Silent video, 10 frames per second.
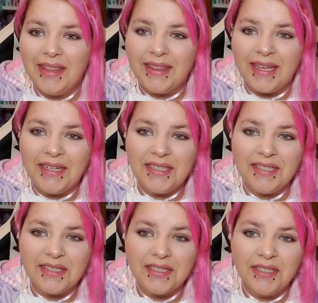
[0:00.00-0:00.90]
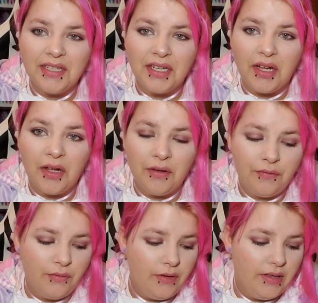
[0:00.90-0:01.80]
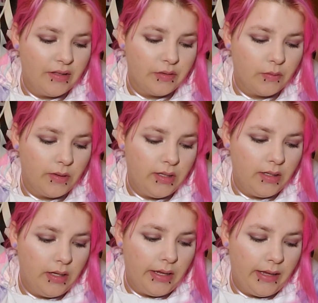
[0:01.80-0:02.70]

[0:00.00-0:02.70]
that is all for this one.